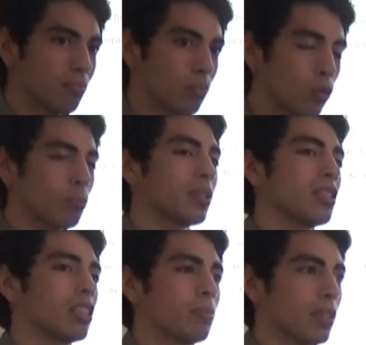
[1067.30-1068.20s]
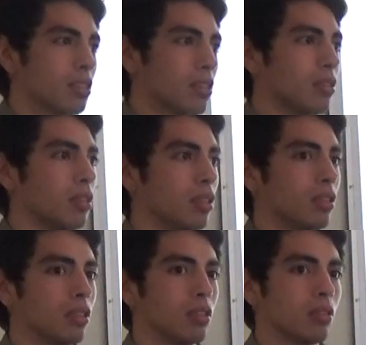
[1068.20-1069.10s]
more participants
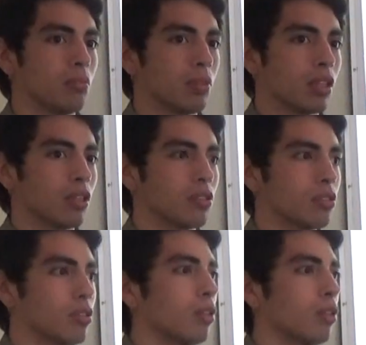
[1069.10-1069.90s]
because